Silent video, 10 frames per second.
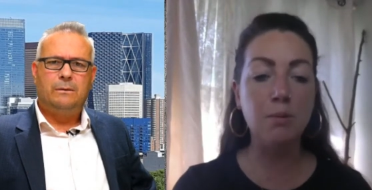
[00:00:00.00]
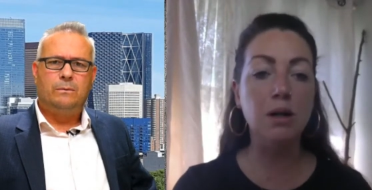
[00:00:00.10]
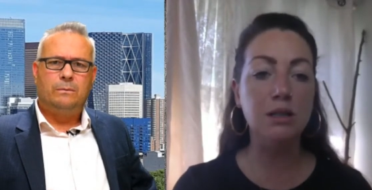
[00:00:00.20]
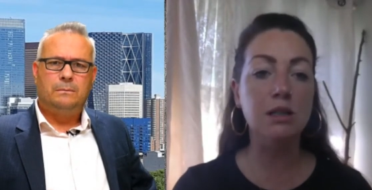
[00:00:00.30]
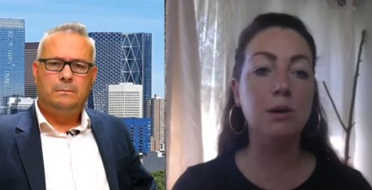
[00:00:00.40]

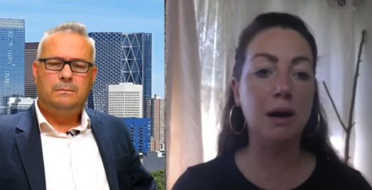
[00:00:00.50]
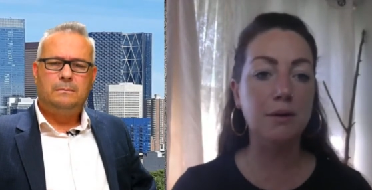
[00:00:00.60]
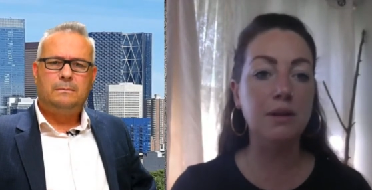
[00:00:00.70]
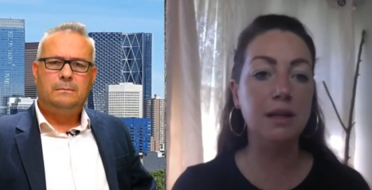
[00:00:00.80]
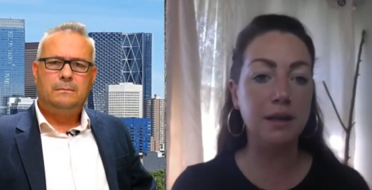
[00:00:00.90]
Speaker 1: want to do
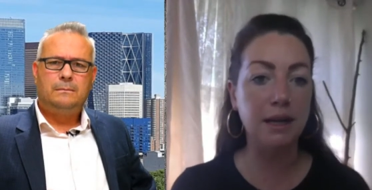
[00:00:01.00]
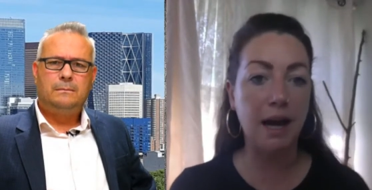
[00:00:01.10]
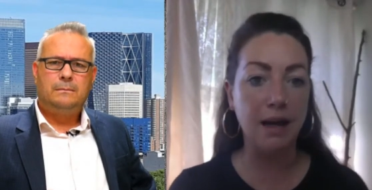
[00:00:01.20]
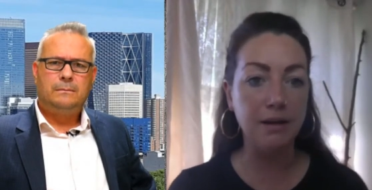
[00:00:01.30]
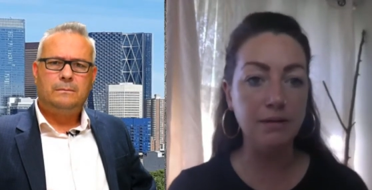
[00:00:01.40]
everything they
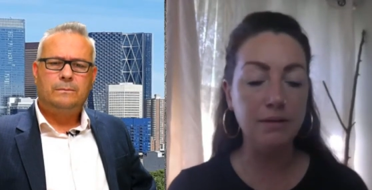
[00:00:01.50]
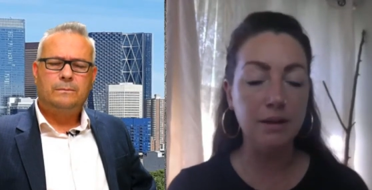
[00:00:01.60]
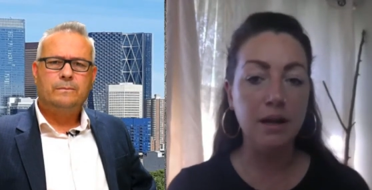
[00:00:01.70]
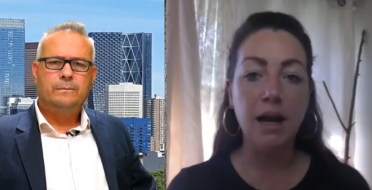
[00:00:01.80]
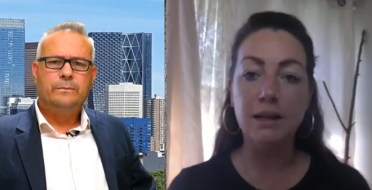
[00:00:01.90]
can.
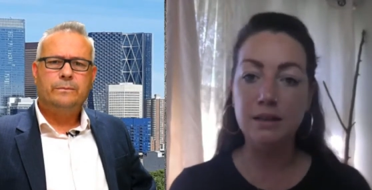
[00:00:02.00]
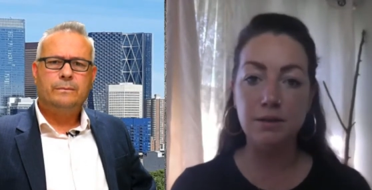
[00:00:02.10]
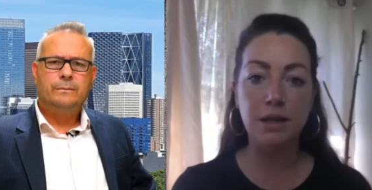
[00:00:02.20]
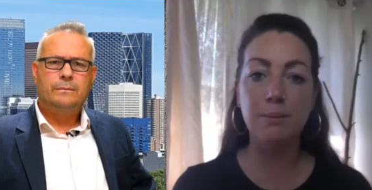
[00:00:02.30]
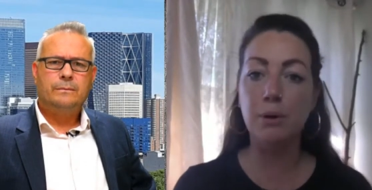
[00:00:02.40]
And so
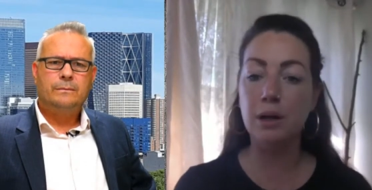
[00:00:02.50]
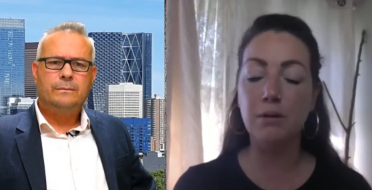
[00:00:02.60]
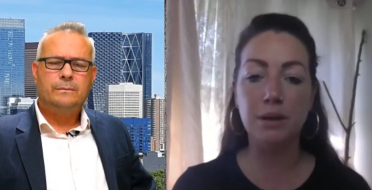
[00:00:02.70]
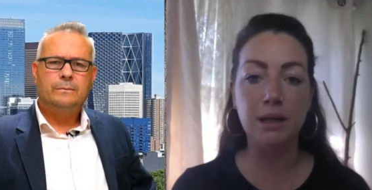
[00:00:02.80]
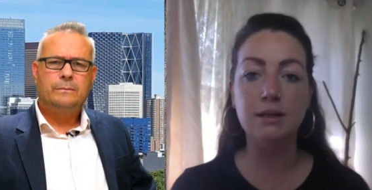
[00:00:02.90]
they pull
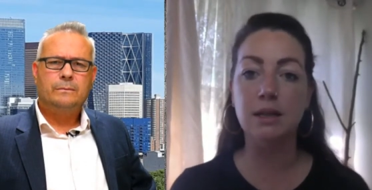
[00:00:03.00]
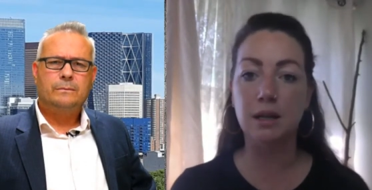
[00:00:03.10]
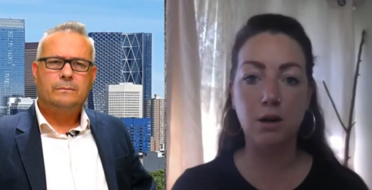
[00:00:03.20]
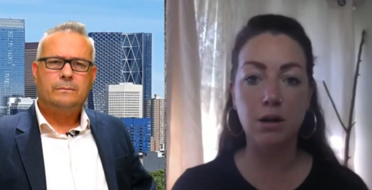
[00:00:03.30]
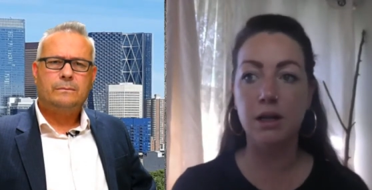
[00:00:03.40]
out things
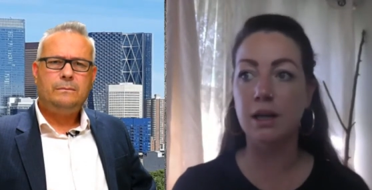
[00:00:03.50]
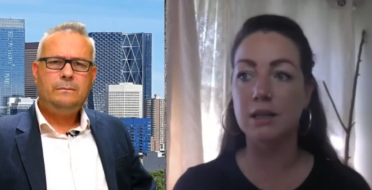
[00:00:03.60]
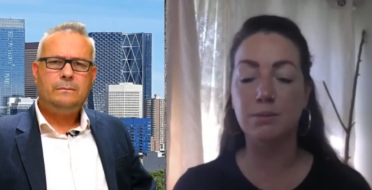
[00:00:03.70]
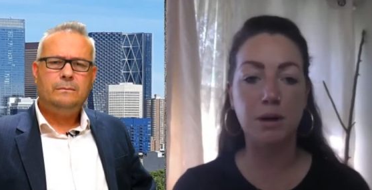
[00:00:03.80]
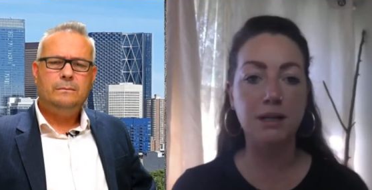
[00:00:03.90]
like calling
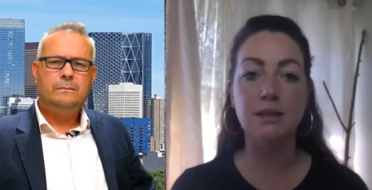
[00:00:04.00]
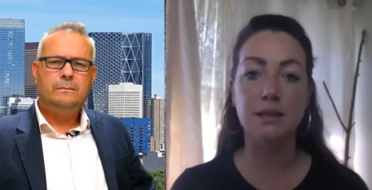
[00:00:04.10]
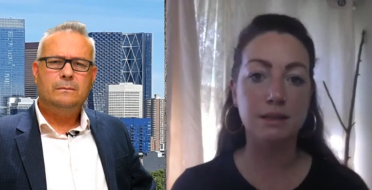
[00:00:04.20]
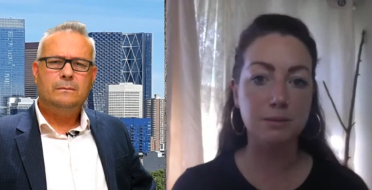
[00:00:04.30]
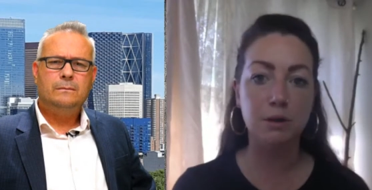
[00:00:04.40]
us
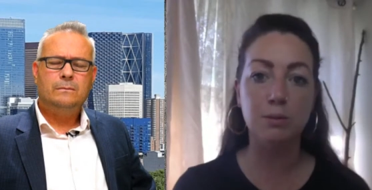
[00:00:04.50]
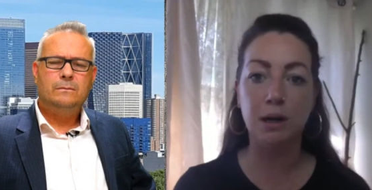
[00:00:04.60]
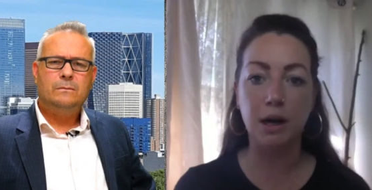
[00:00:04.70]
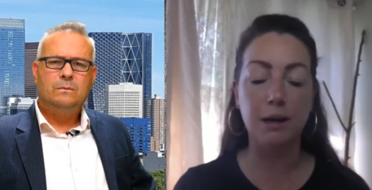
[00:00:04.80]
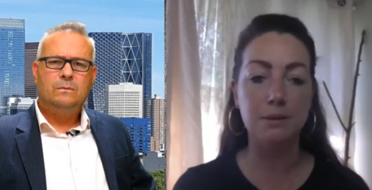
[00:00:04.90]
racist, which
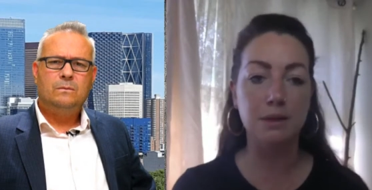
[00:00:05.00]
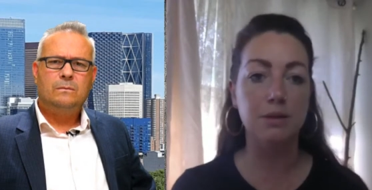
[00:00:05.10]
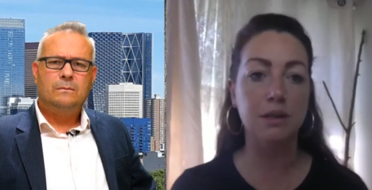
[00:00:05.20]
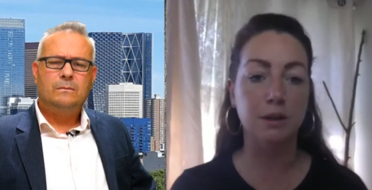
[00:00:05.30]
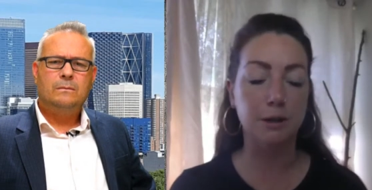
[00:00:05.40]
we are
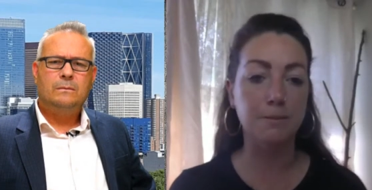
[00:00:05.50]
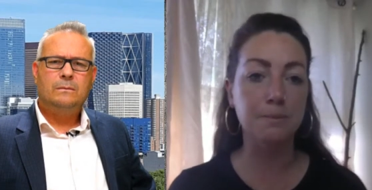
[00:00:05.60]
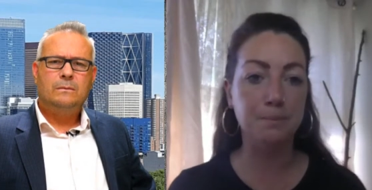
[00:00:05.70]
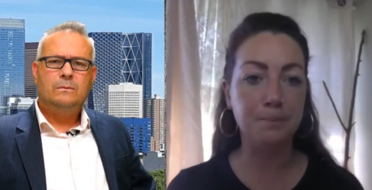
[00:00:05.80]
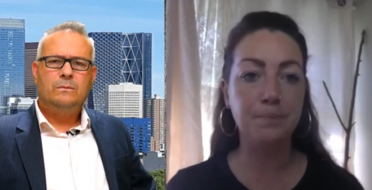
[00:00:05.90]
absolutely not.
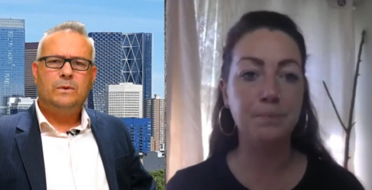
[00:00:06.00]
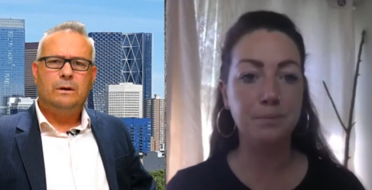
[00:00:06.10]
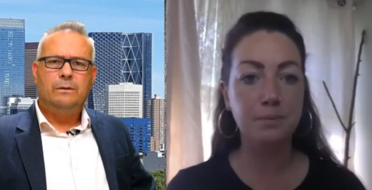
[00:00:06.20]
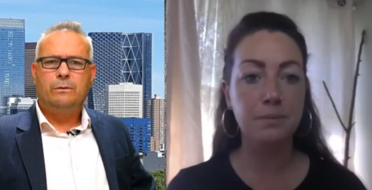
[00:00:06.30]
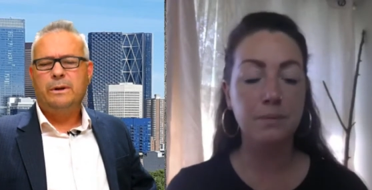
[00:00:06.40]
Speaker 2: No,
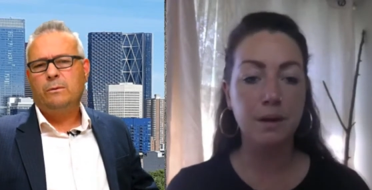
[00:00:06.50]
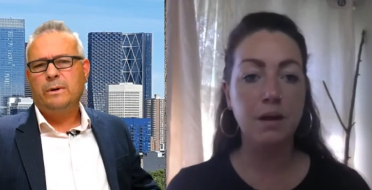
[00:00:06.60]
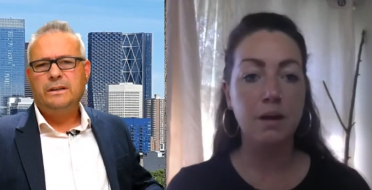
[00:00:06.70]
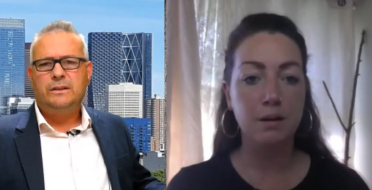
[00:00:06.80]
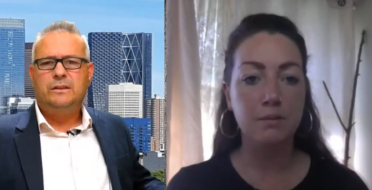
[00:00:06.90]
throwing out
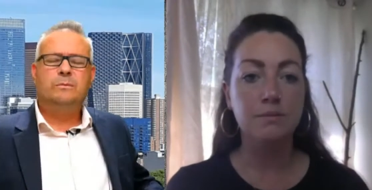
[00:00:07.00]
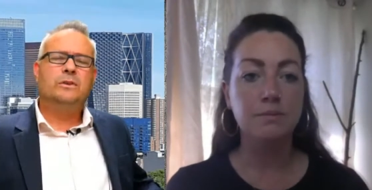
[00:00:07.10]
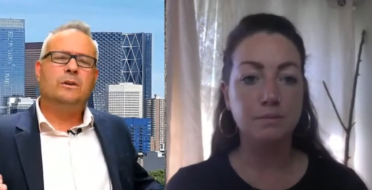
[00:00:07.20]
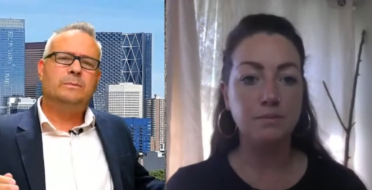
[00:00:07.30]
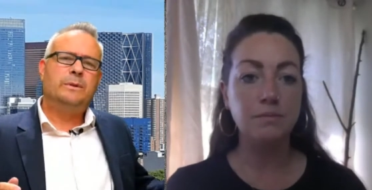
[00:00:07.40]
racist has
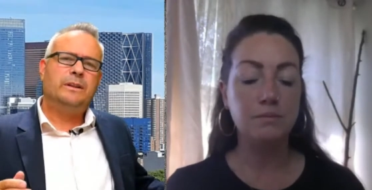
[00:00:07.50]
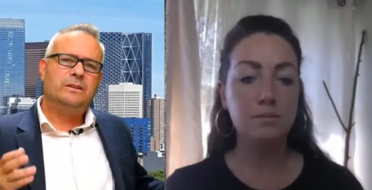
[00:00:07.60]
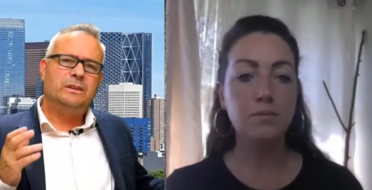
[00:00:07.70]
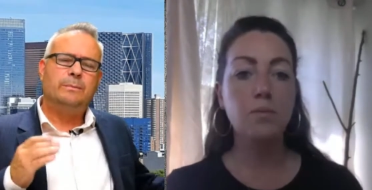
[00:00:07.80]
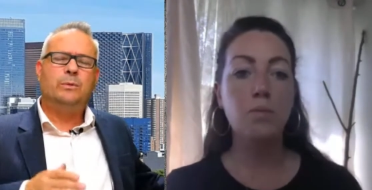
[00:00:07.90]
always been this
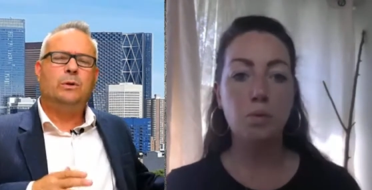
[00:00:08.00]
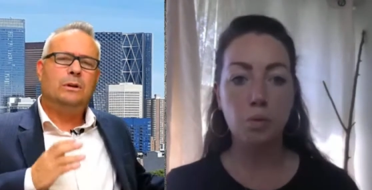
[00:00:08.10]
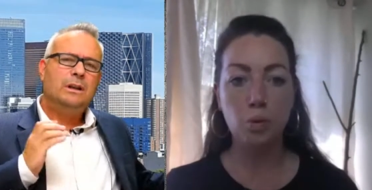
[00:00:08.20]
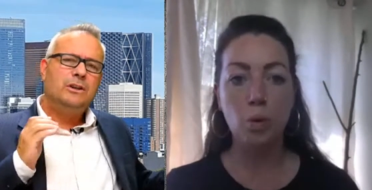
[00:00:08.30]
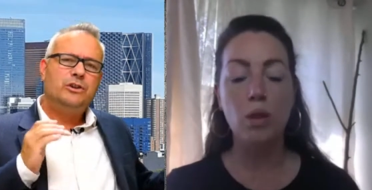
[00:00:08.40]
simple,
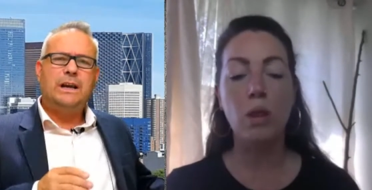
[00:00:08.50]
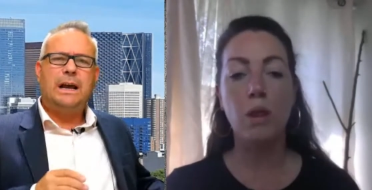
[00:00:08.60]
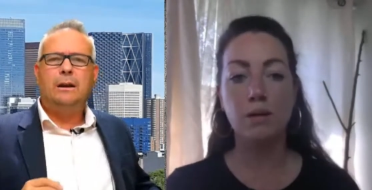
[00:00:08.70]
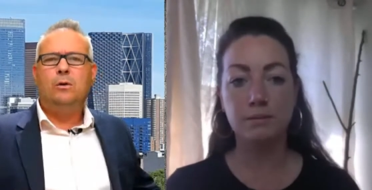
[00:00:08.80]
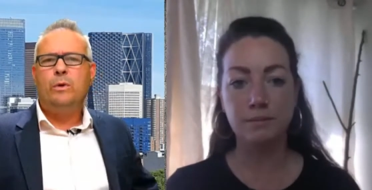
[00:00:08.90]

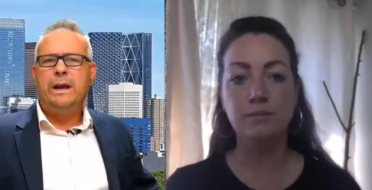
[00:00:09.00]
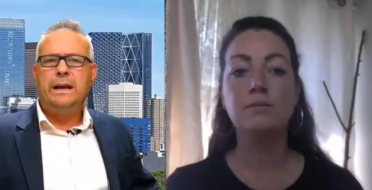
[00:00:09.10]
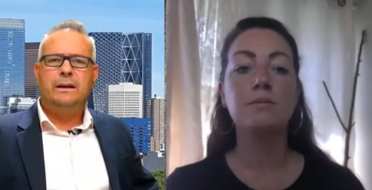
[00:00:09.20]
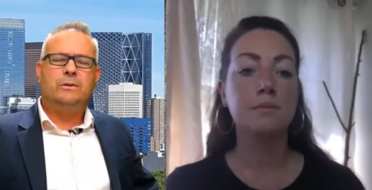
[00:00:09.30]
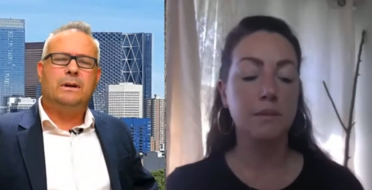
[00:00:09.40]
shallow way to
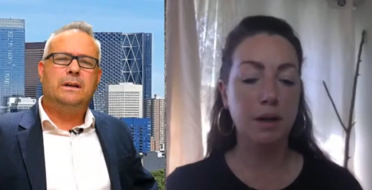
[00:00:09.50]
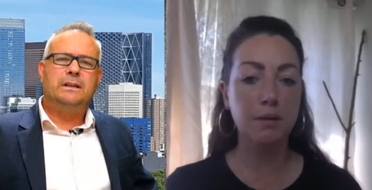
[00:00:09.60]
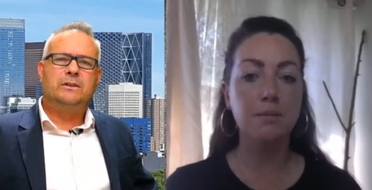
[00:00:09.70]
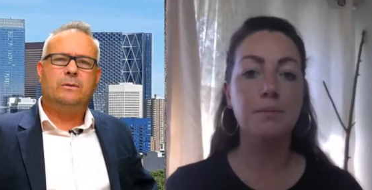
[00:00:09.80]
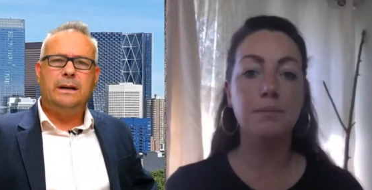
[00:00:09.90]
try and
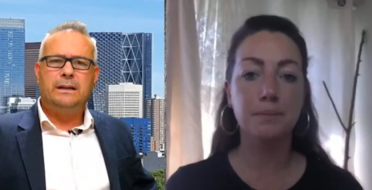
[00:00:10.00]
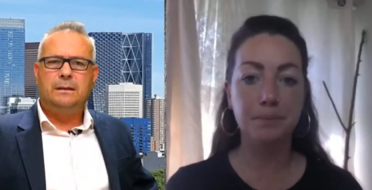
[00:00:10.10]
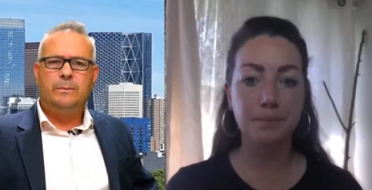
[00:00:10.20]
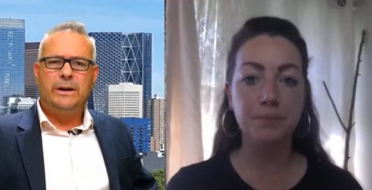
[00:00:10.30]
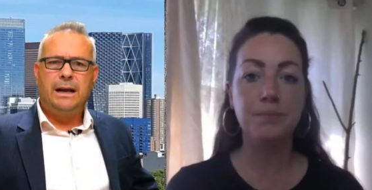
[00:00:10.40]
discredit
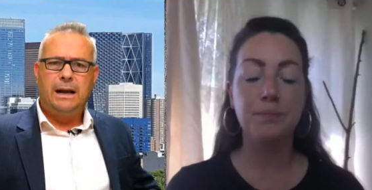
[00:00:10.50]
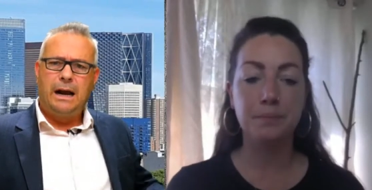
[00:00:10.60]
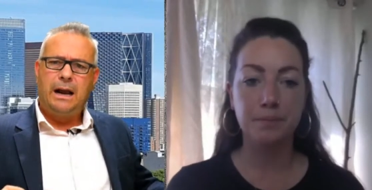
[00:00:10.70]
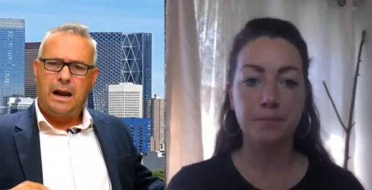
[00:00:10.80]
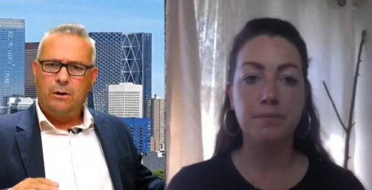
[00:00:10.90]
somebody.
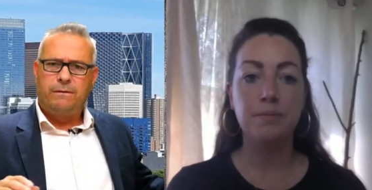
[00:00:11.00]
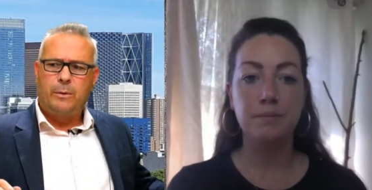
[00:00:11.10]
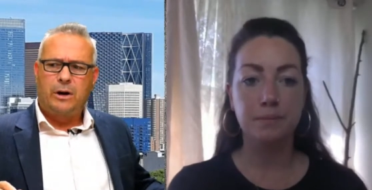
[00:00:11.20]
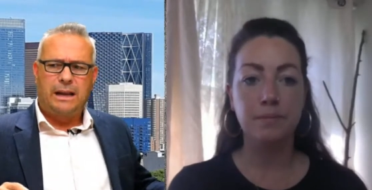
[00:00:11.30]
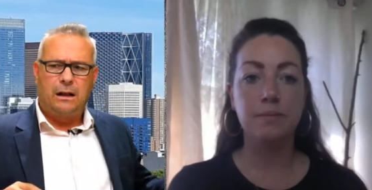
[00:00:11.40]
I, I know from our
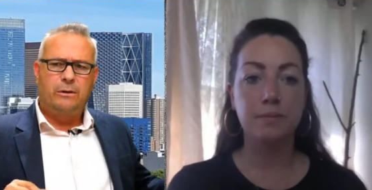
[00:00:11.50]
Calgary